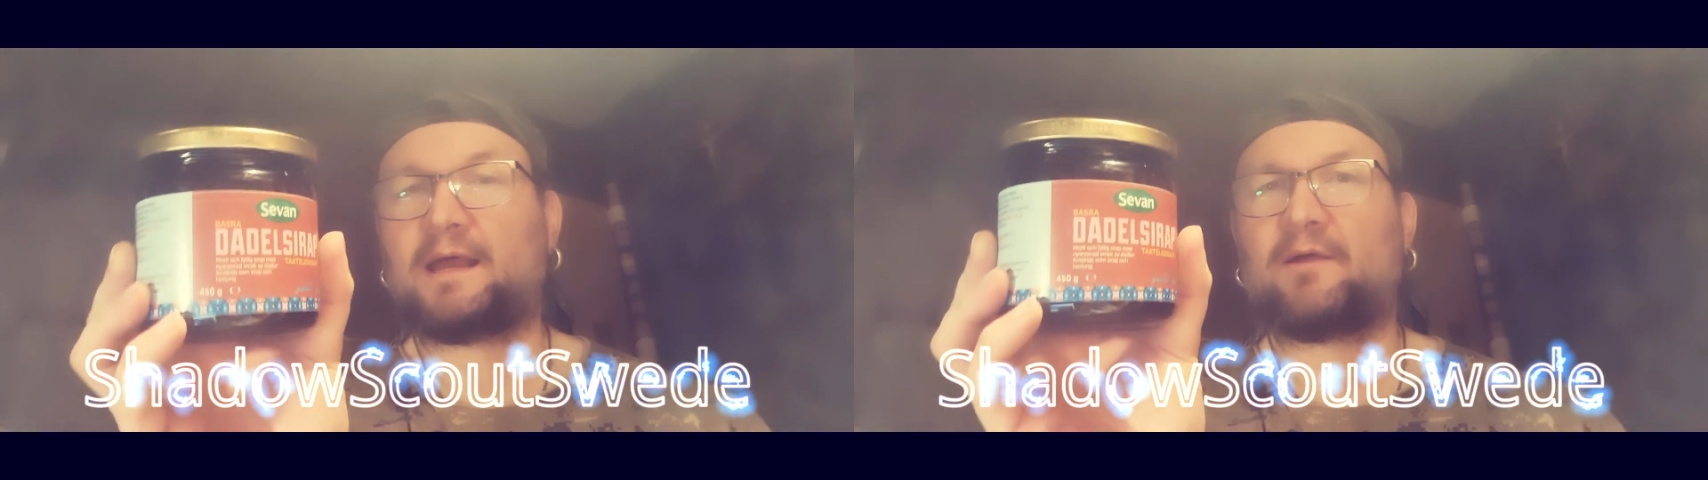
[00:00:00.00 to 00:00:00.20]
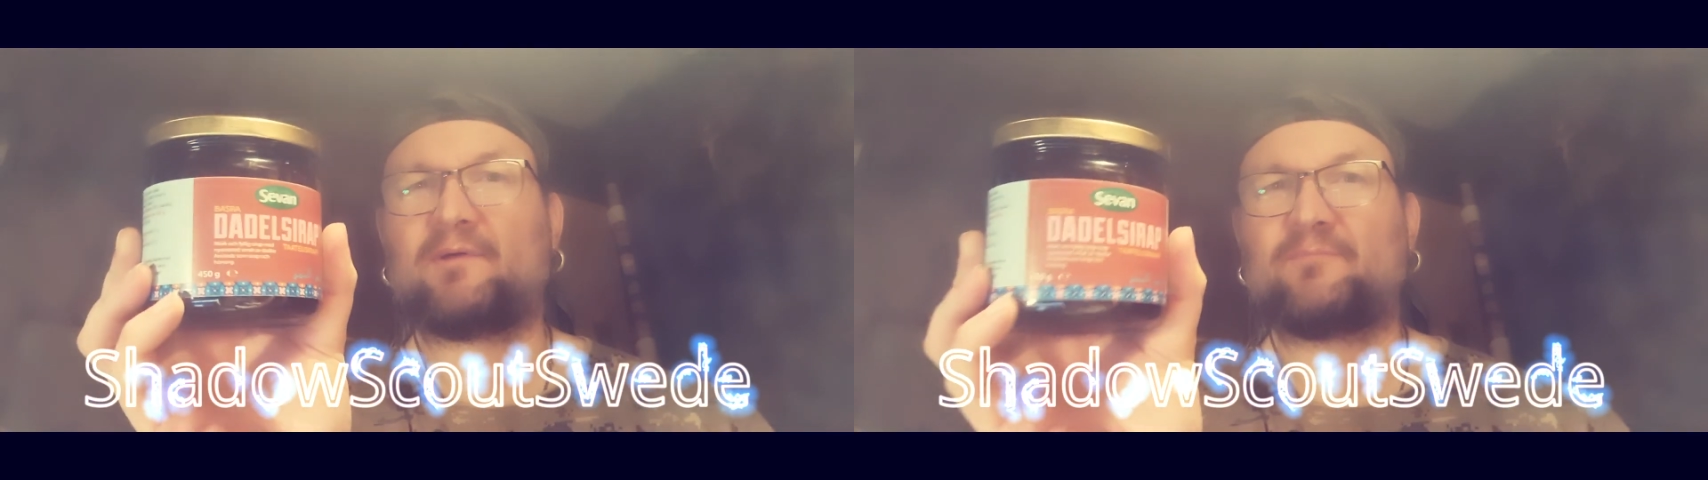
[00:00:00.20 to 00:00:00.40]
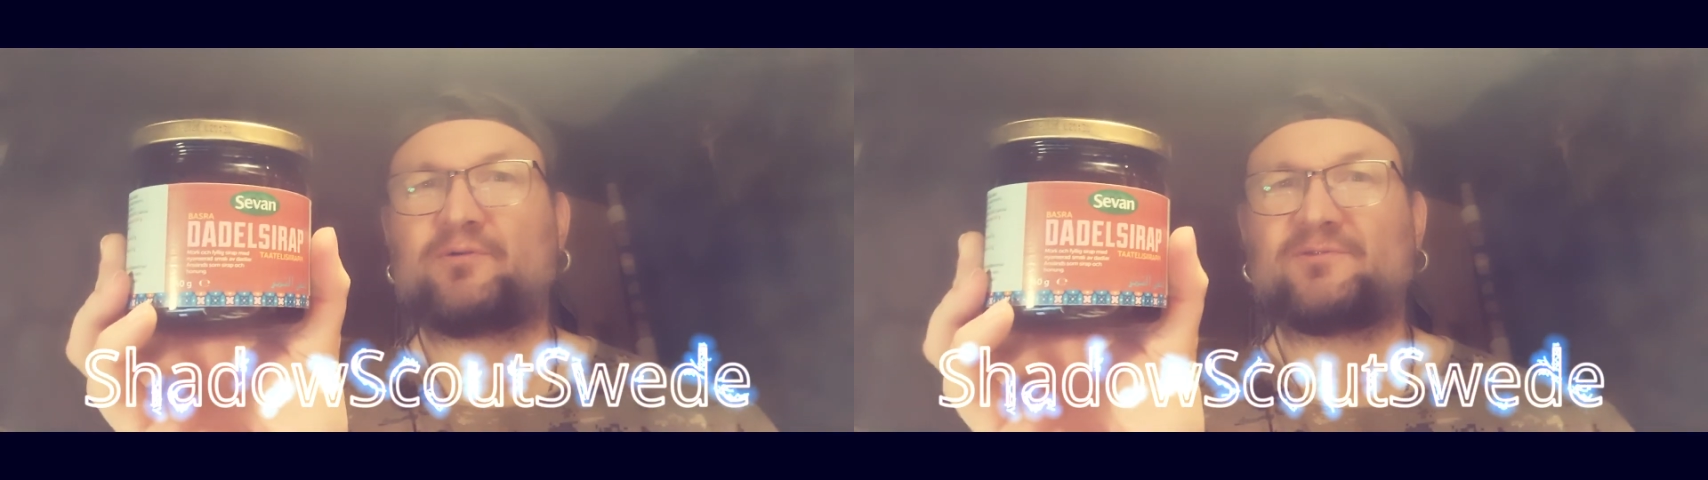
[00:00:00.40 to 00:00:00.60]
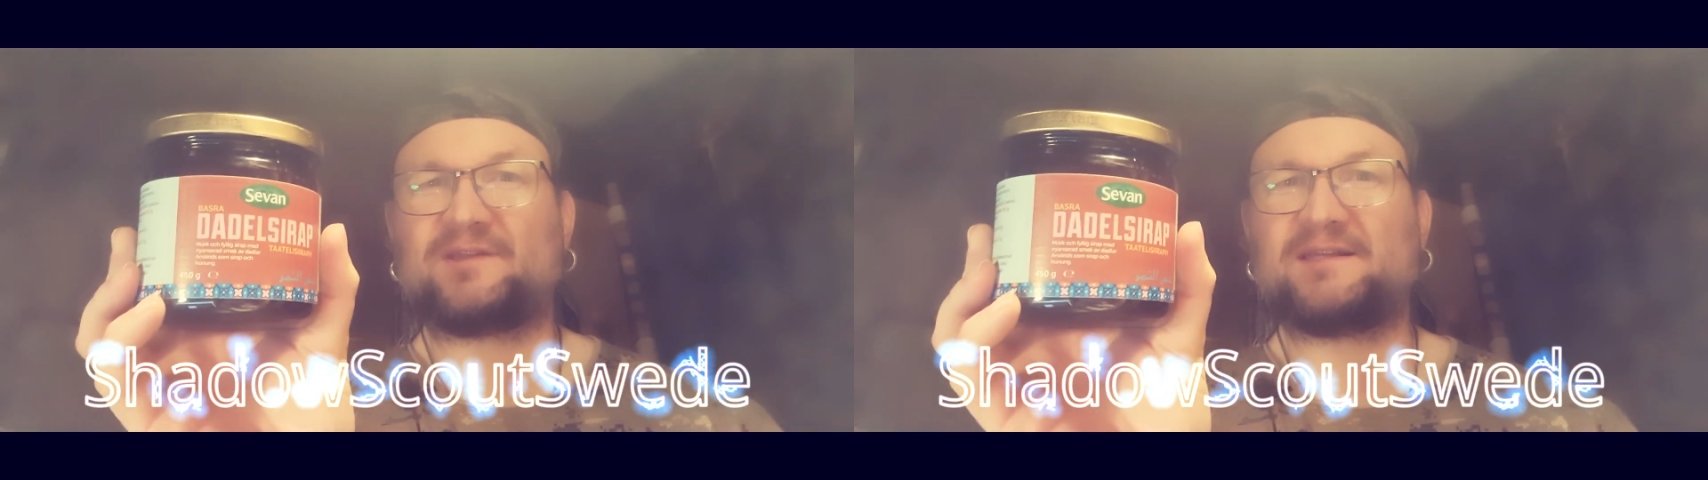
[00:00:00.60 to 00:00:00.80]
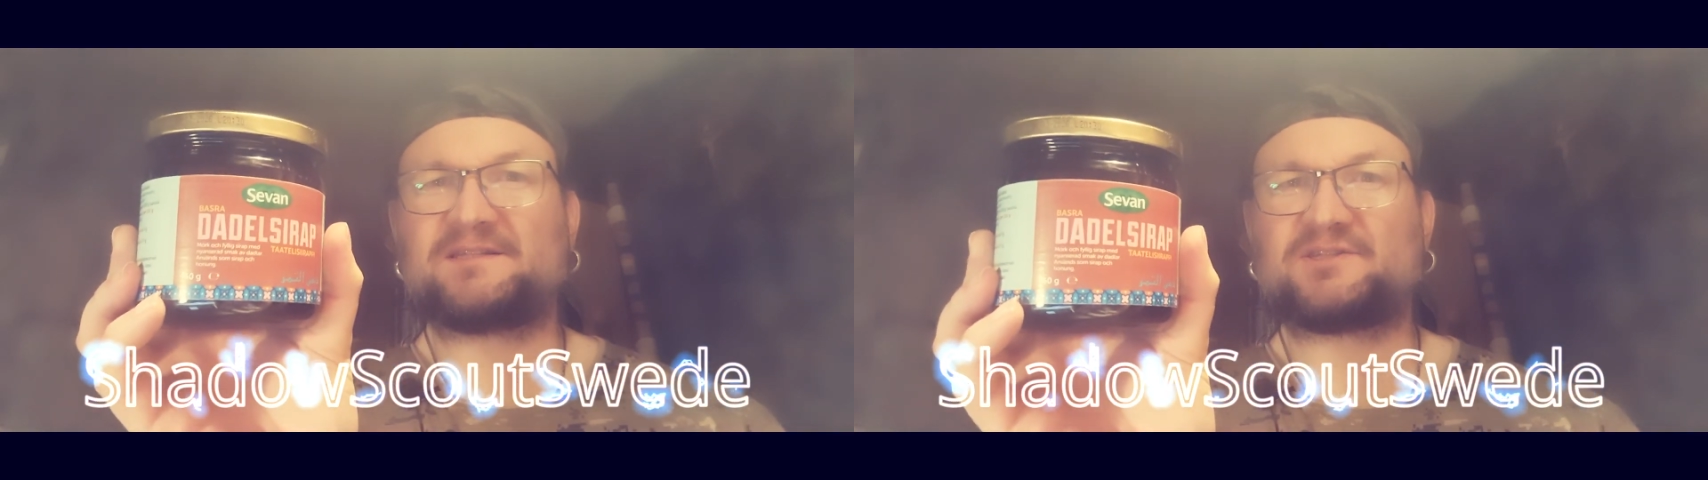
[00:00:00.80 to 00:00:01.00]
I will put
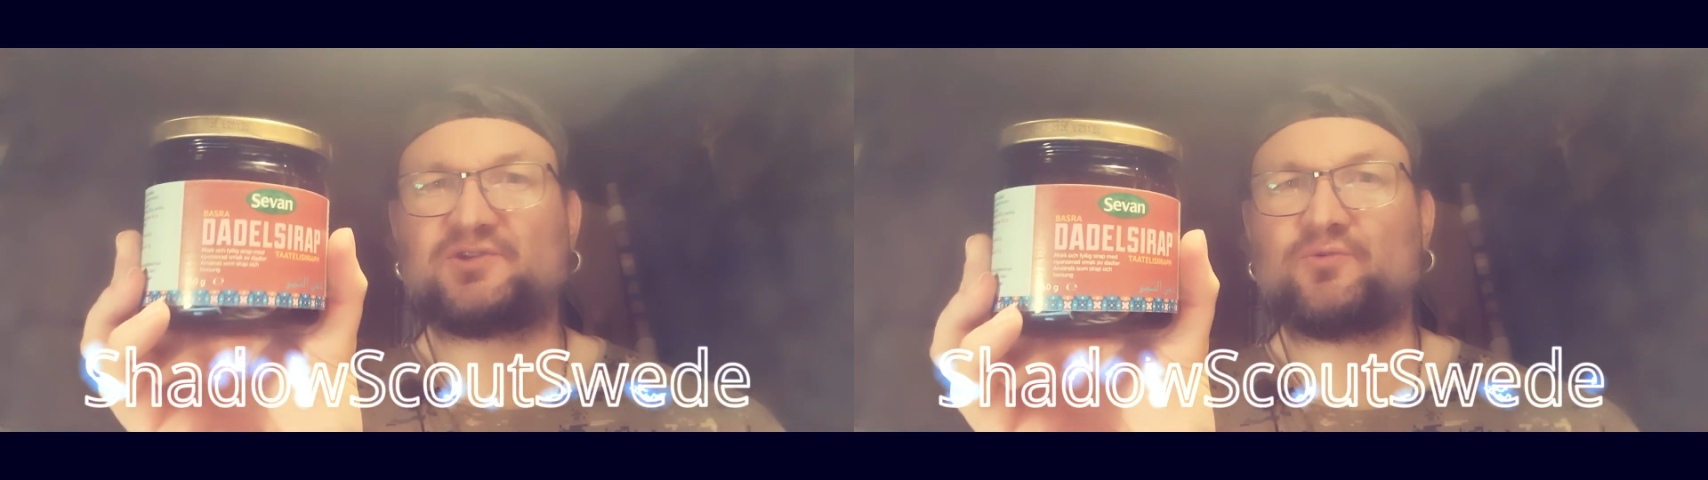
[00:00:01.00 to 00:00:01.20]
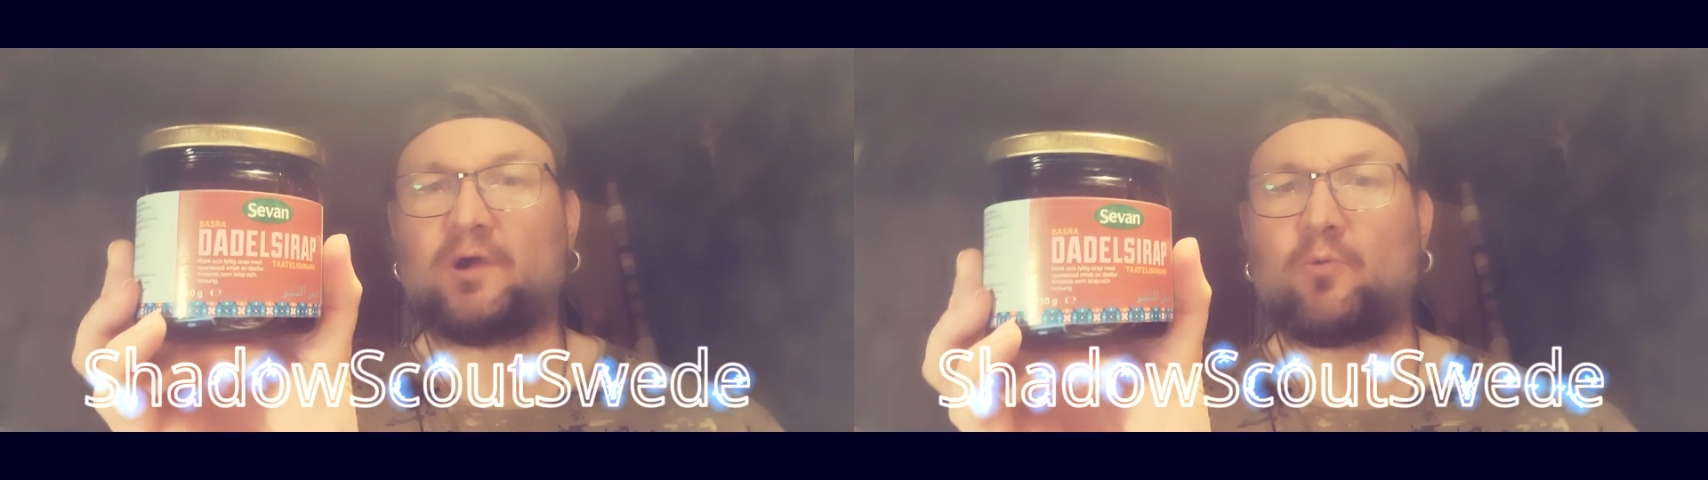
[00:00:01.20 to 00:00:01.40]
these two